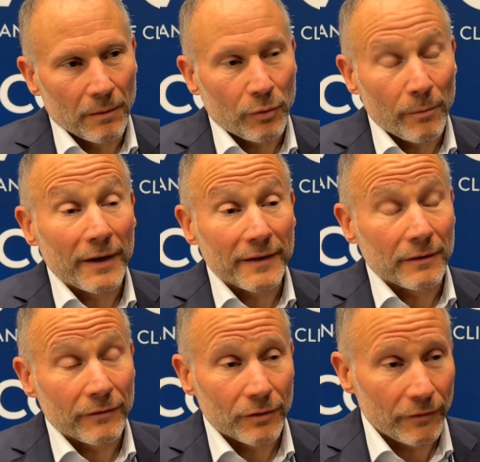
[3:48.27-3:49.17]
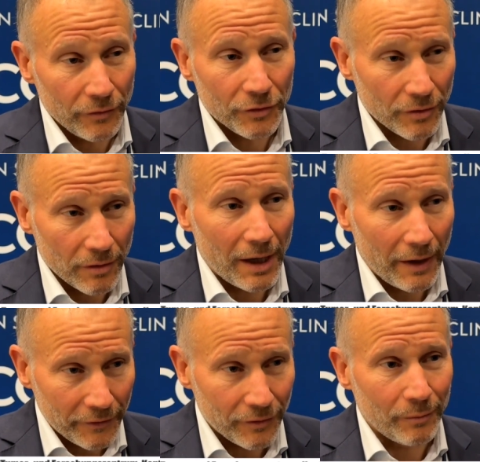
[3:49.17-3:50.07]
promising for the future
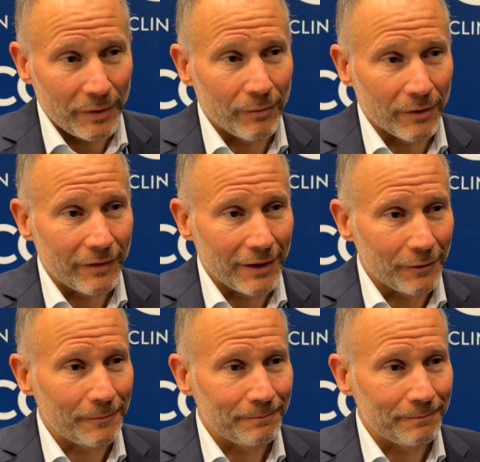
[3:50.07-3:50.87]
after PD-1 failure.